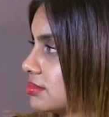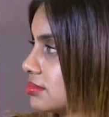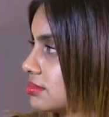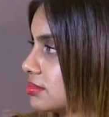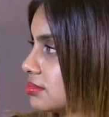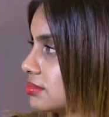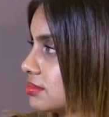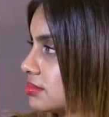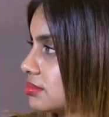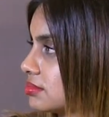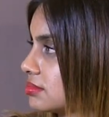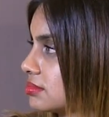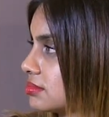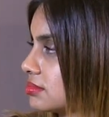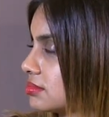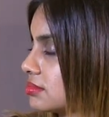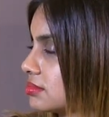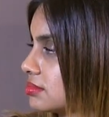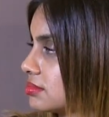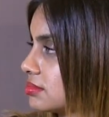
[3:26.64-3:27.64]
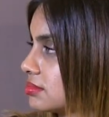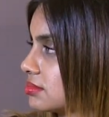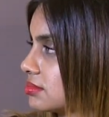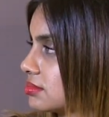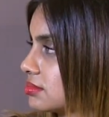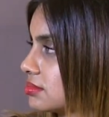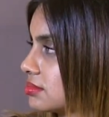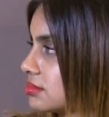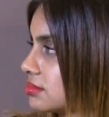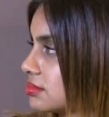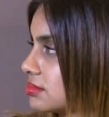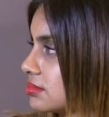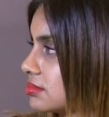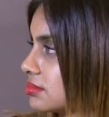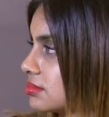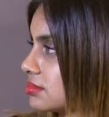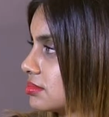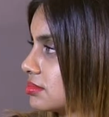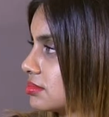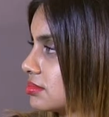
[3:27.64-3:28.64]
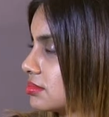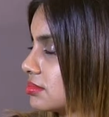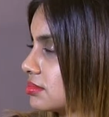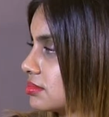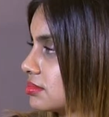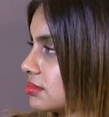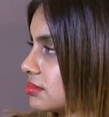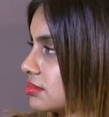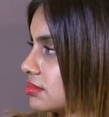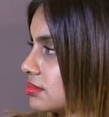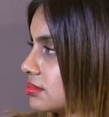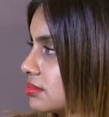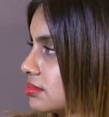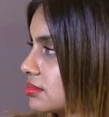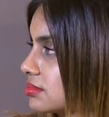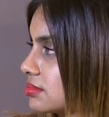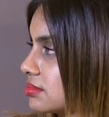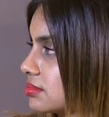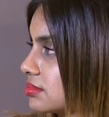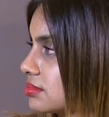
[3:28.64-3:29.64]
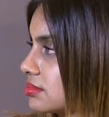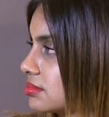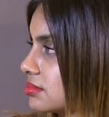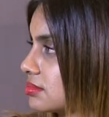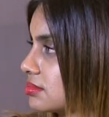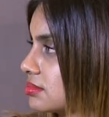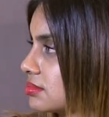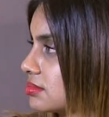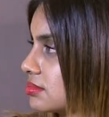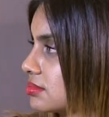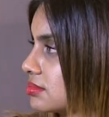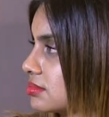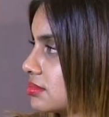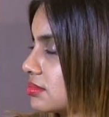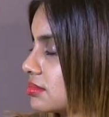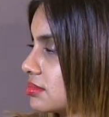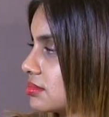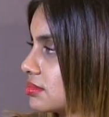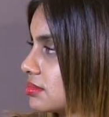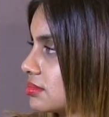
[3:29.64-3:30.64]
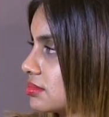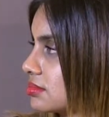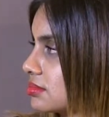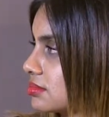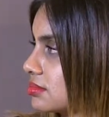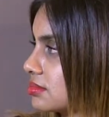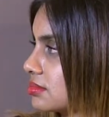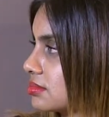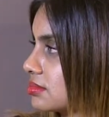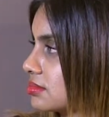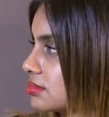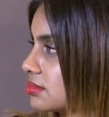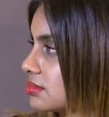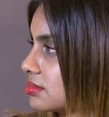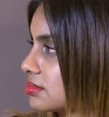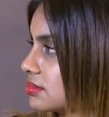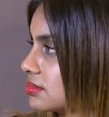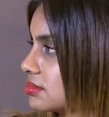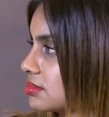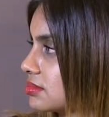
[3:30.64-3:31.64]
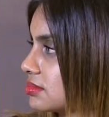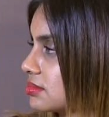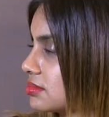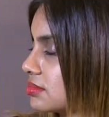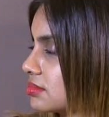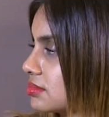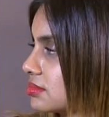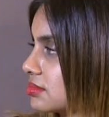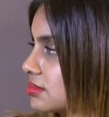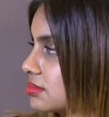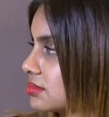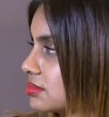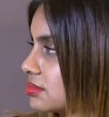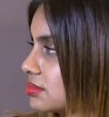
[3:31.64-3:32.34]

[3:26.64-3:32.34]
[no speech]